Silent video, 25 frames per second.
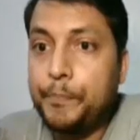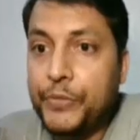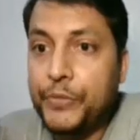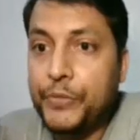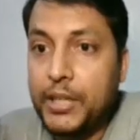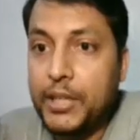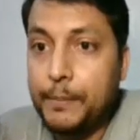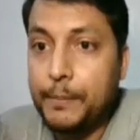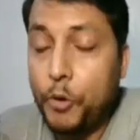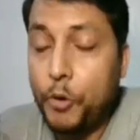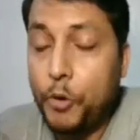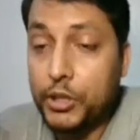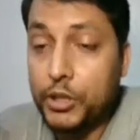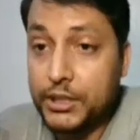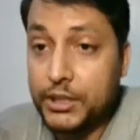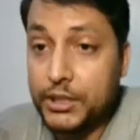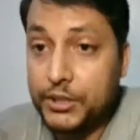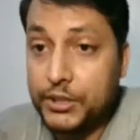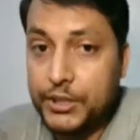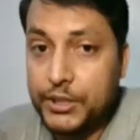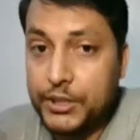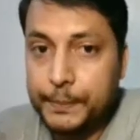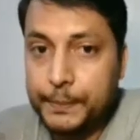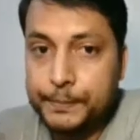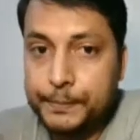
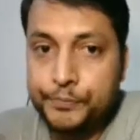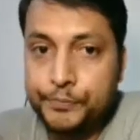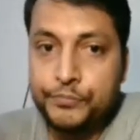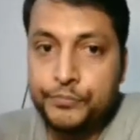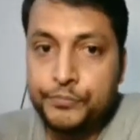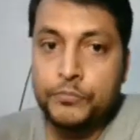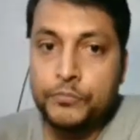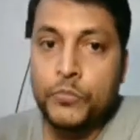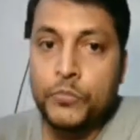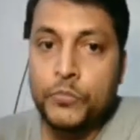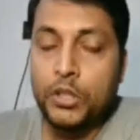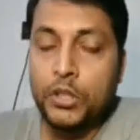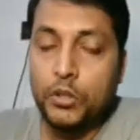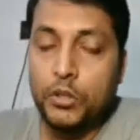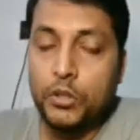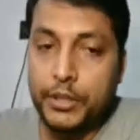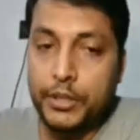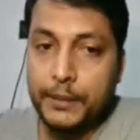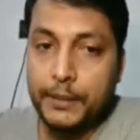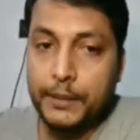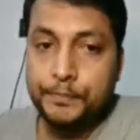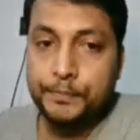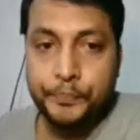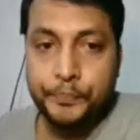important. Okay.